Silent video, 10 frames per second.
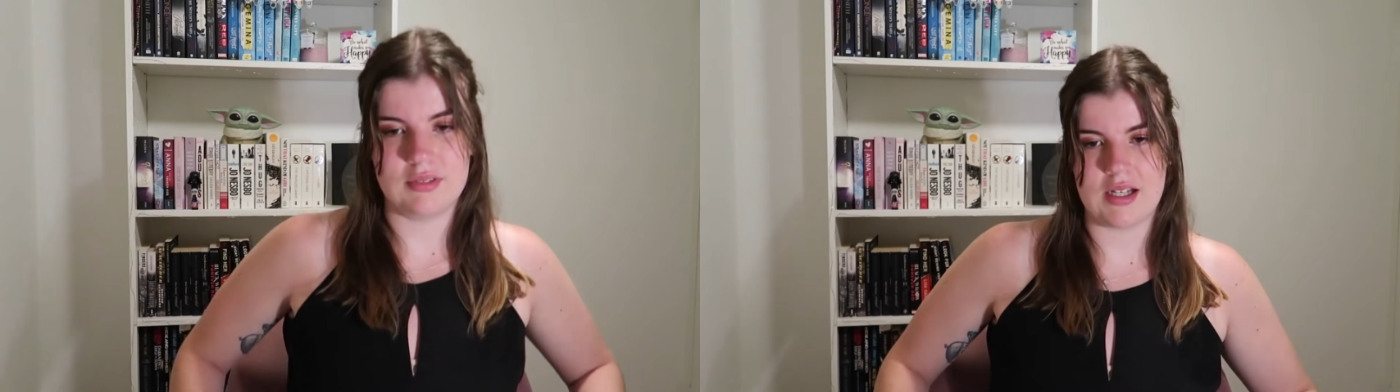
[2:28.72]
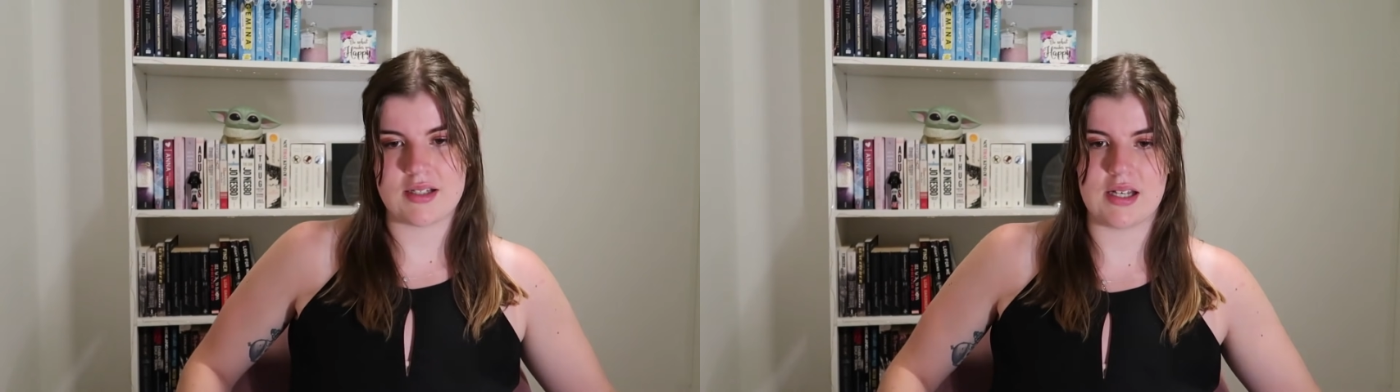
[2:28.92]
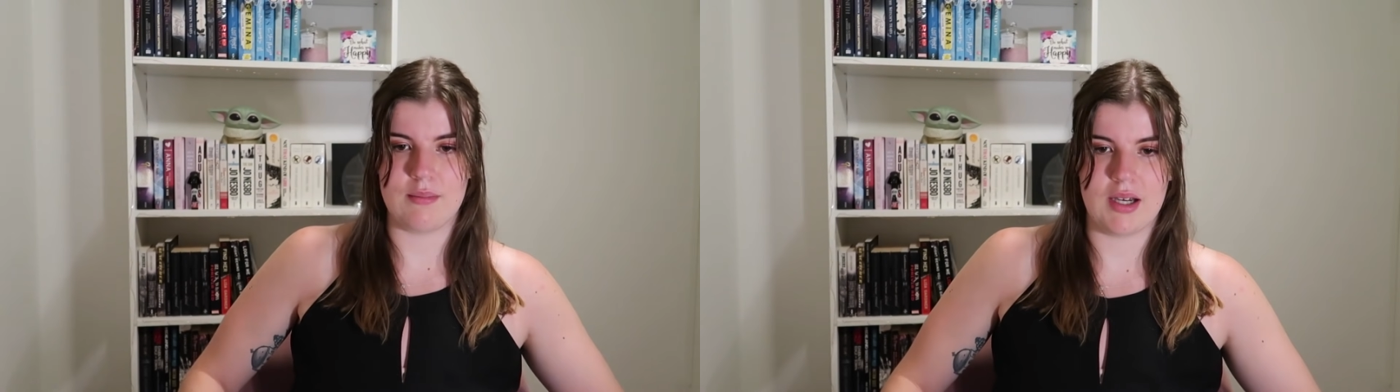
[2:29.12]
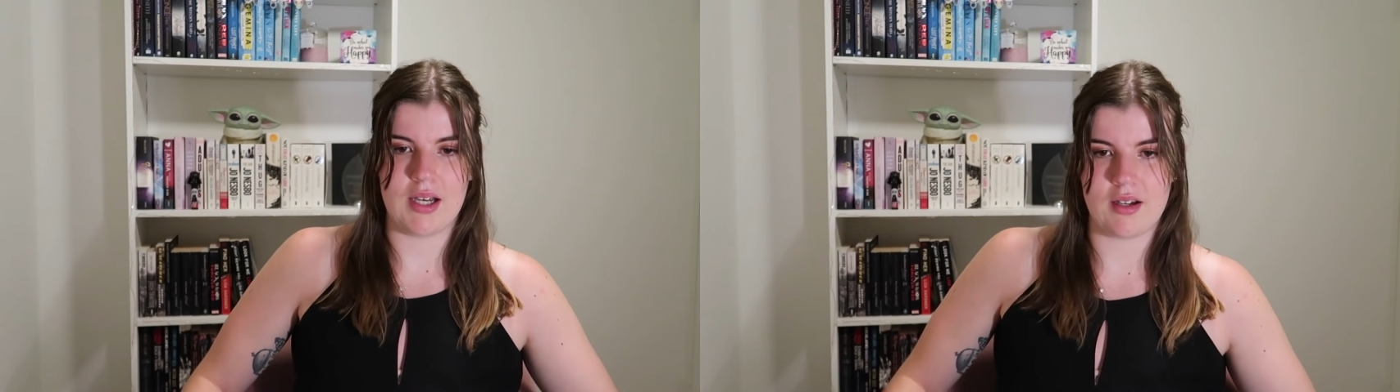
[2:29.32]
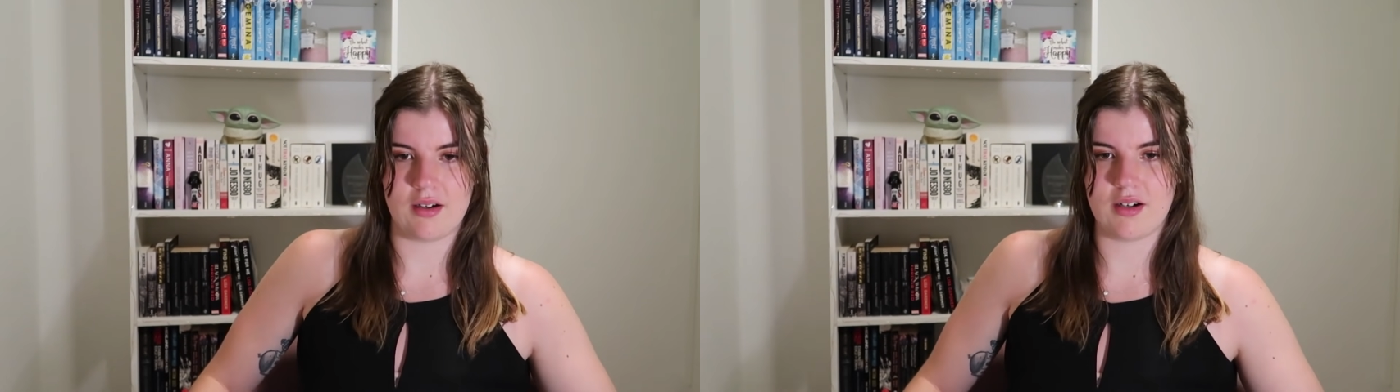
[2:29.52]
Next time
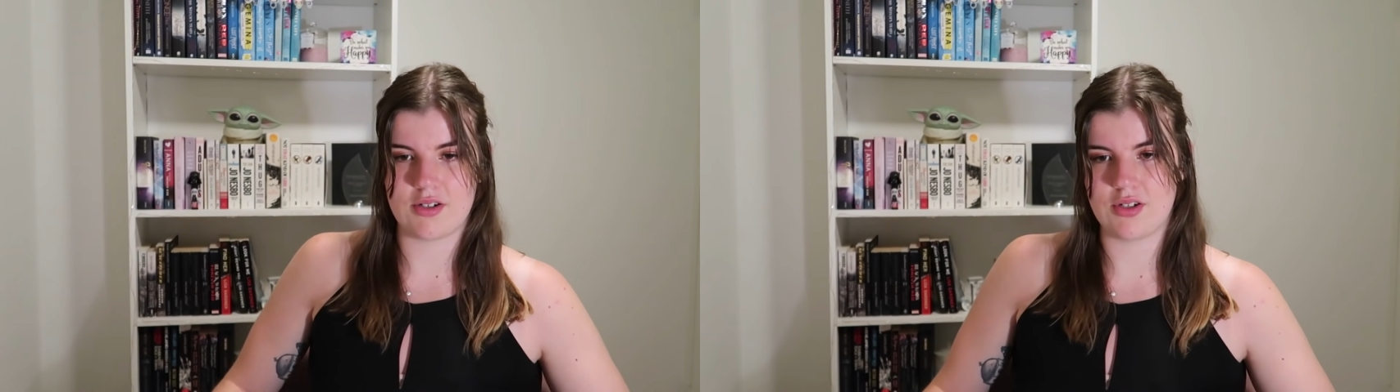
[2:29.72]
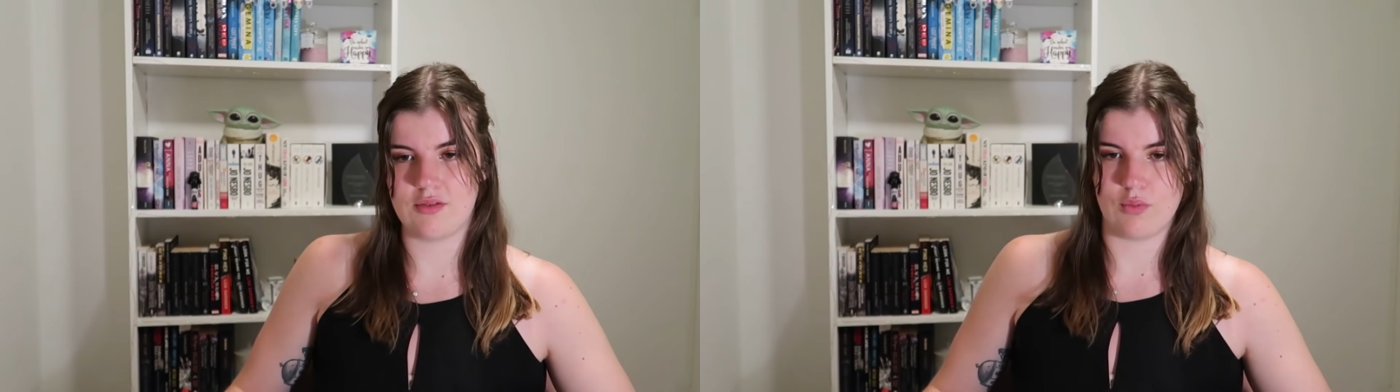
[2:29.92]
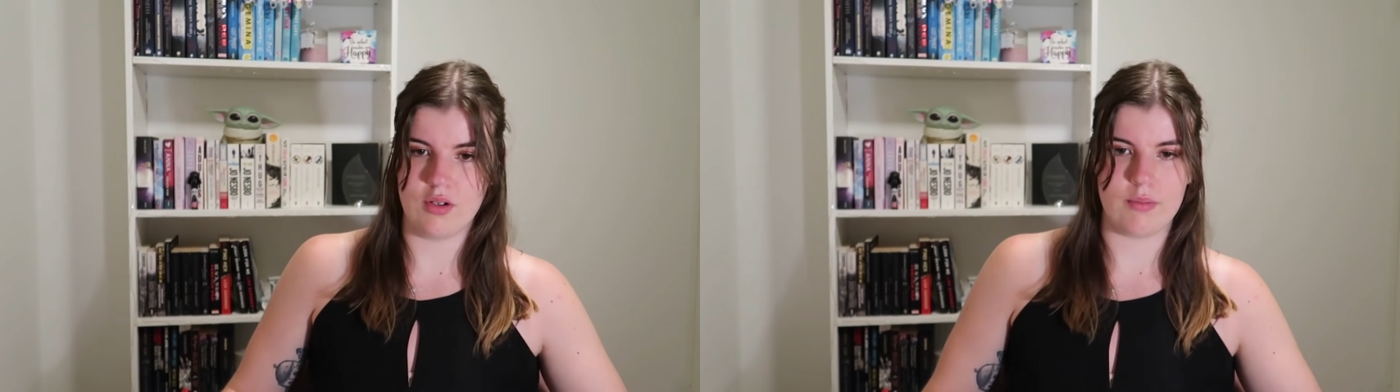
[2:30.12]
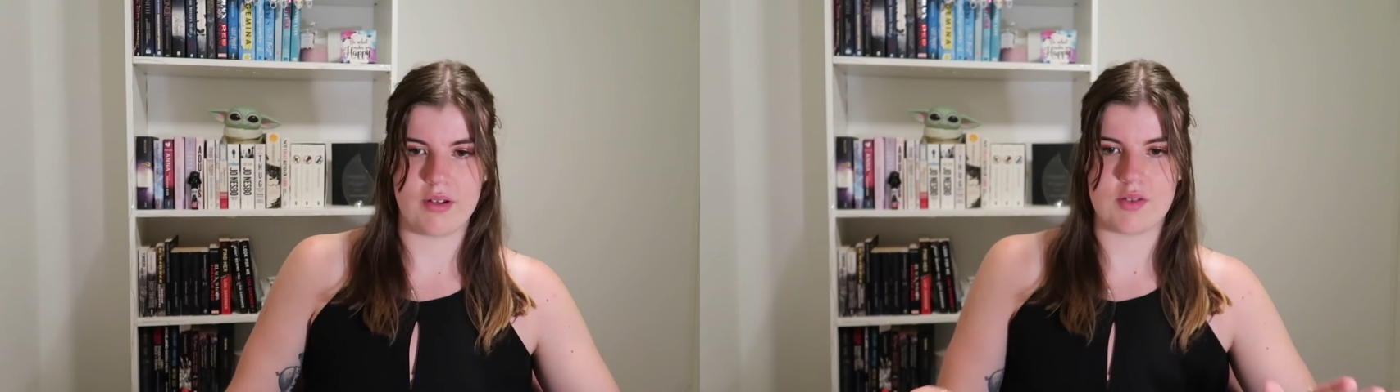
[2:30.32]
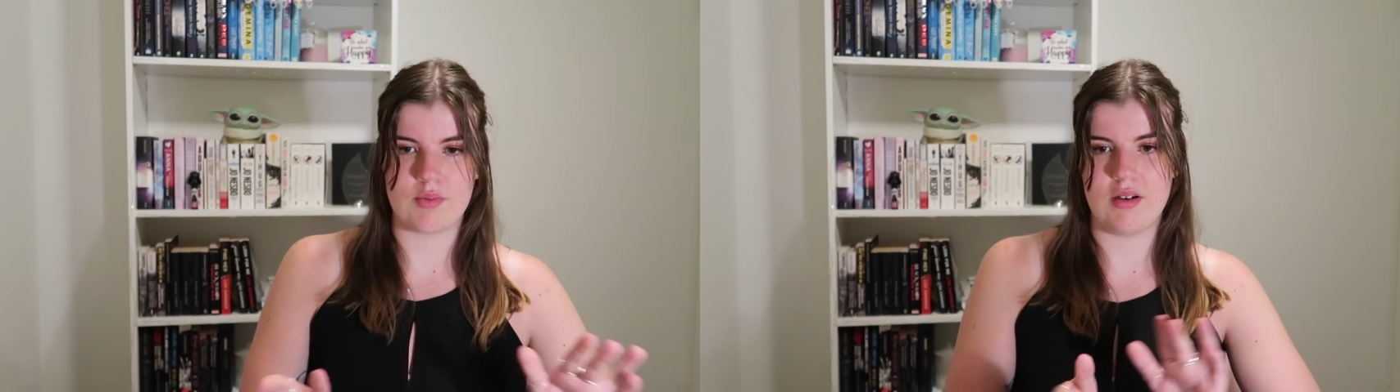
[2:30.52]
I go to Warner
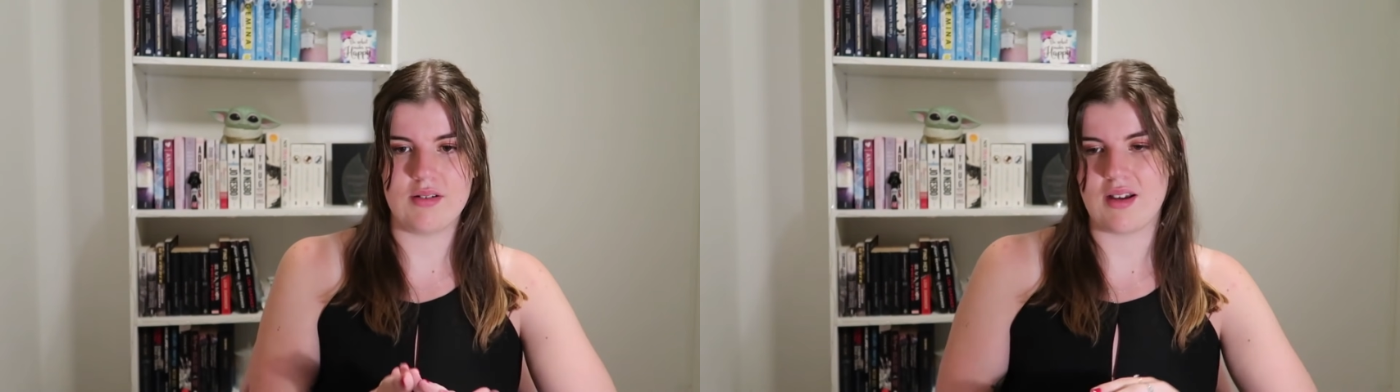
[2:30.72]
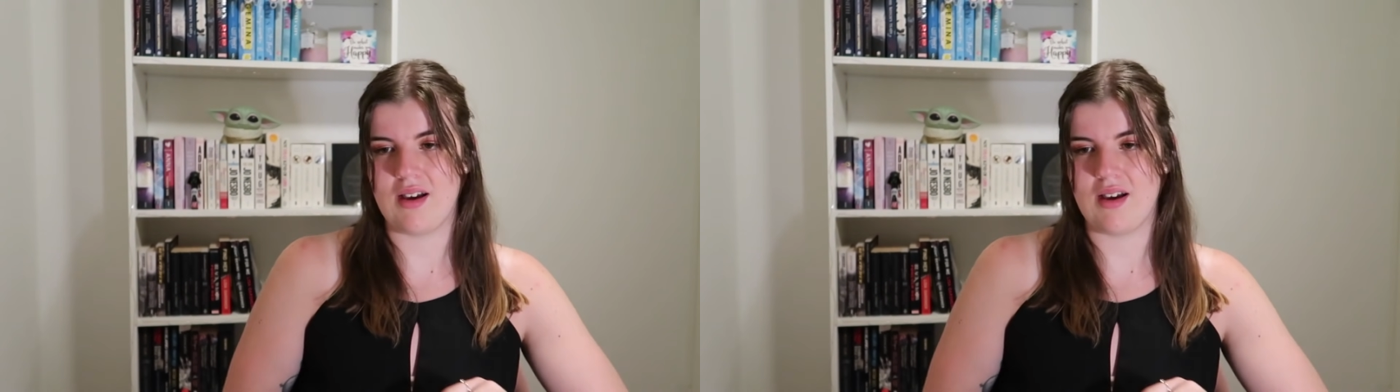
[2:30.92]
Brothers World,